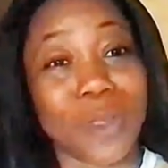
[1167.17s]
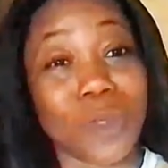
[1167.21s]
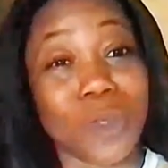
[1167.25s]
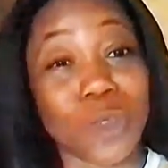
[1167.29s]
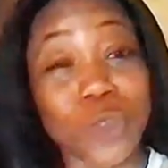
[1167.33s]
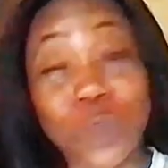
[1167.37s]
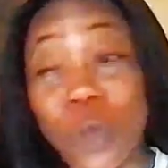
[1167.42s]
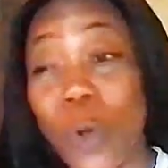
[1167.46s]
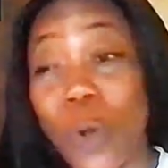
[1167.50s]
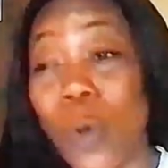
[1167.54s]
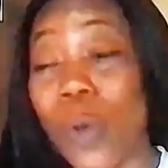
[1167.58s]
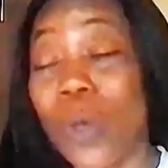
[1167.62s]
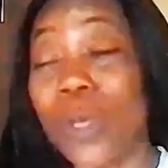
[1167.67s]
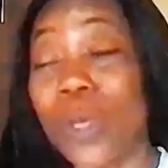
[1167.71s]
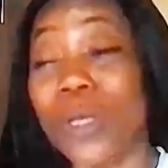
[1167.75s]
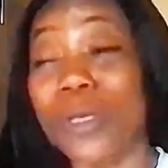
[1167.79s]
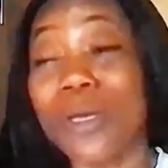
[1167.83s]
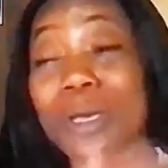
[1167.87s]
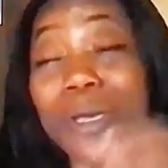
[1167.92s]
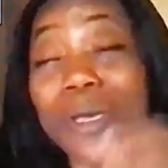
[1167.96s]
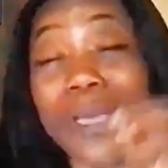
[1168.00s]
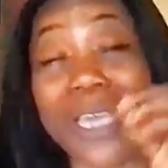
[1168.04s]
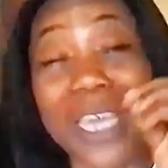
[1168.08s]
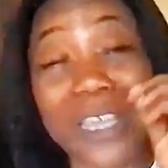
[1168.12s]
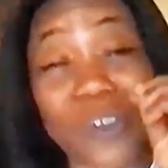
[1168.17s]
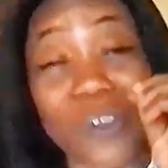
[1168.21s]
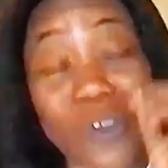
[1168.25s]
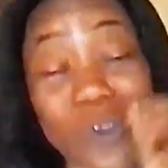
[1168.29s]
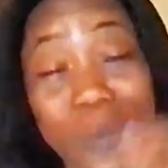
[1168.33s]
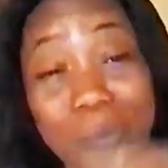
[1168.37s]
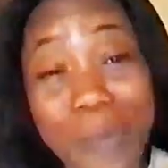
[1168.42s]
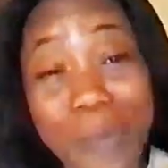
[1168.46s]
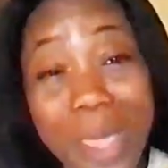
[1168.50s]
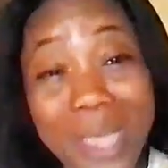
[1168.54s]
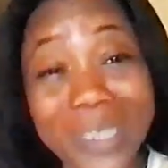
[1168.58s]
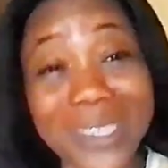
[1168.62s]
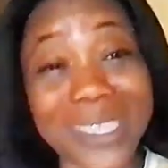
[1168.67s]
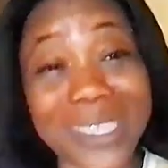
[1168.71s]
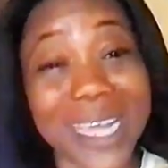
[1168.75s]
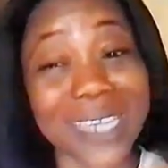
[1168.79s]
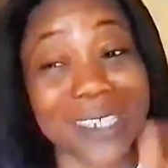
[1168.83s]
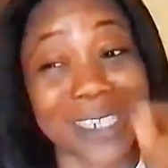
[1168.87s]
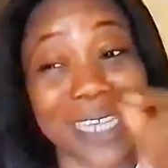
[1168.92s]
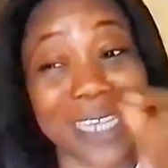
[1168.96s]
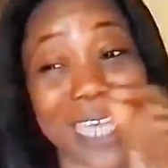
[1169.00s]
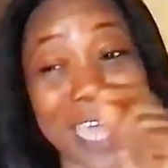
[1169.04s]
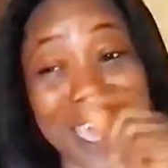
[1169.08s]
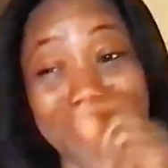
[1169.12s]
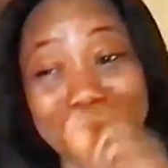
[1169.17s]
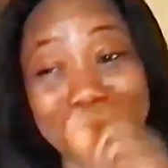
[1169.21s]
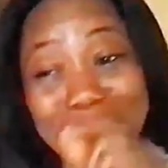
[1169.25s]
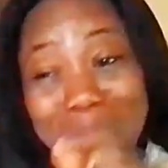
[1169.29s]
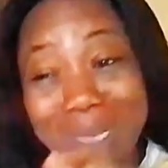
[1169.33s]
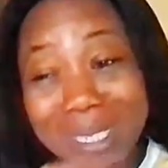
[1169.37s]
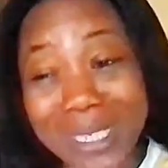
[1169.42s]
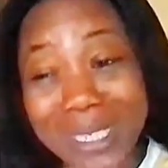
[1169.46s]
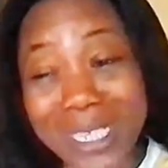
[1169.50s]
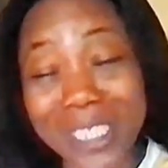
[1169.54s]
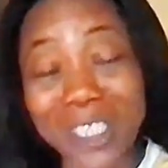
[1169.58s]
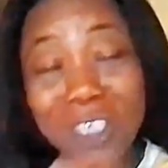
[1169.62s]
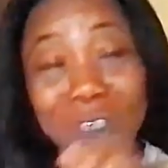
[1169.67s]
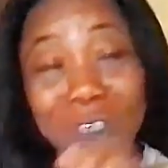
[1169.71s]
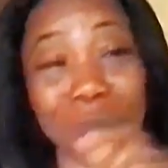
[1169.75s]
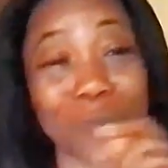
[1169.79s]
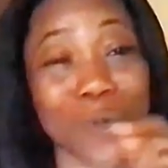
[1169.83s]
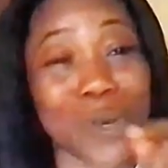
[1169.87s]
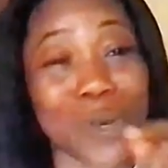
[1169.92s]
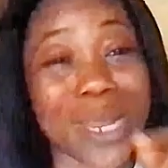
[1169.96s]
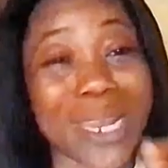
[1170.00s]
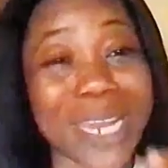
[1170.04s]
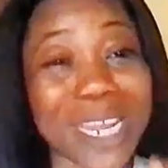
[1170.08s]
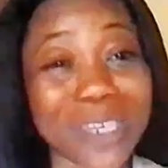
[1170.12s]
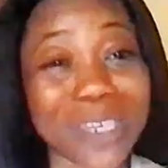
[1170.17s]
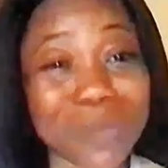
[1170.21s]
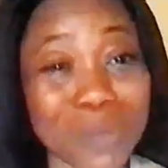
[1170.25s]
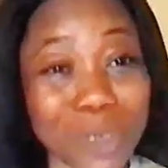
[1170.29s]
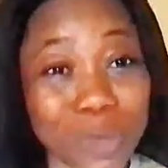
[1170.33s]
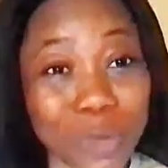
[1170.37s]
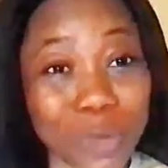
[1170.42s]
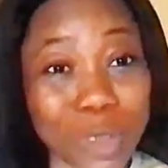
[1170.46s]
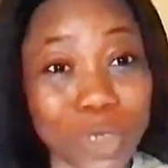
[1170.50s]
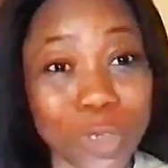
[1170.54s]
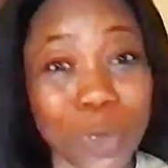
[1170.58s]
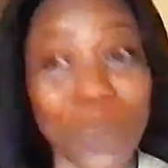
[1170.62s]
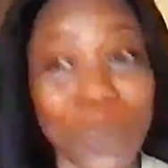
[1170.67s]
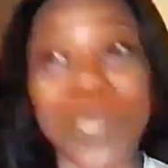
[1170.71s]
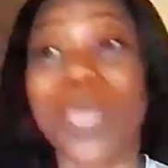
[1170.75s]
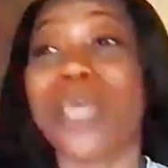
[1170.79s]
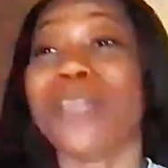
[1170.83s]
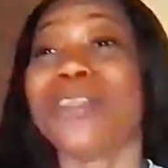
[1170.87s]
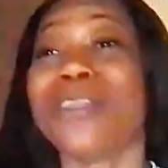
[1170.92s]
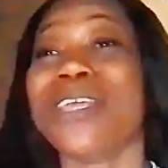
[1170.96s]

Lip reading: So it remains that the APC Tinubu-led administration,